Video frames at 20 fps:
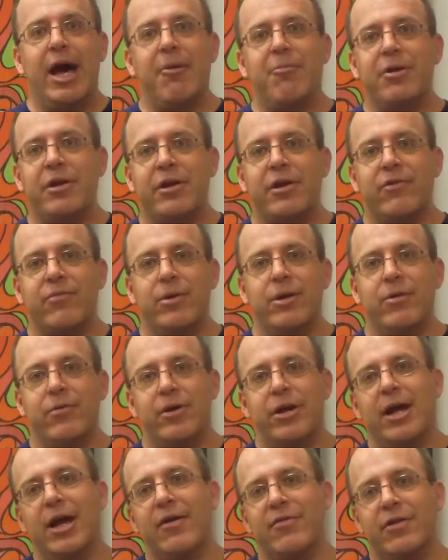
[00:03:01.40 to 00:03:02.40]
happen, because we don't
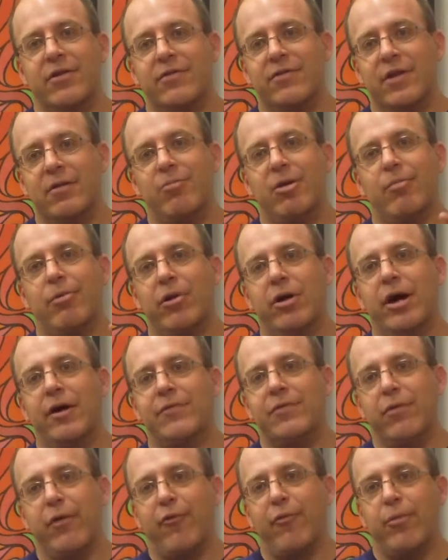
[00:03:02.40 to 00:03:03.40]
want to have to send people
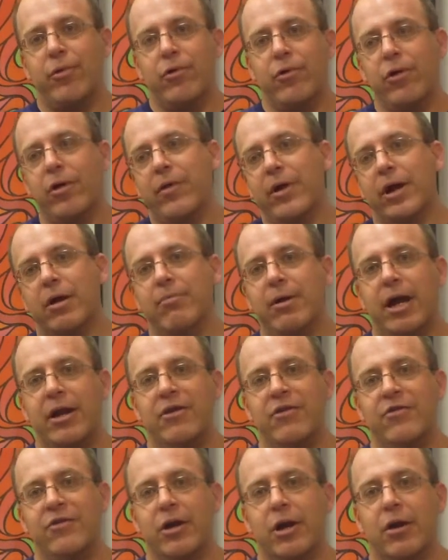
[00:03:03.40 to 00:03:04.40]
off to Explore and then come back
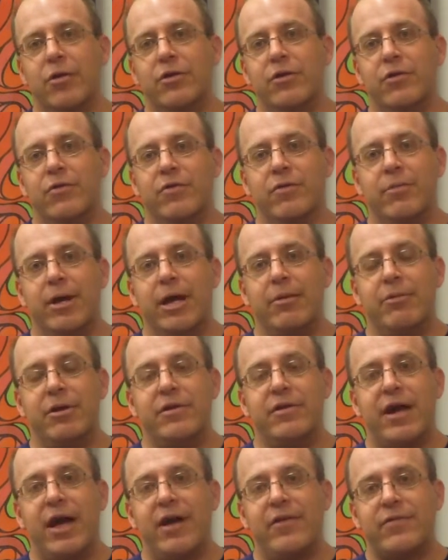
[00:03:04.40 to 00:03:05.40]
to Share to do some
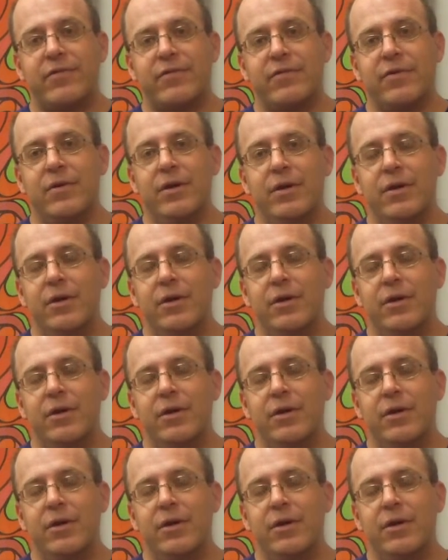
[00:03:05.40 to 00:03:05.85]
admin tasks.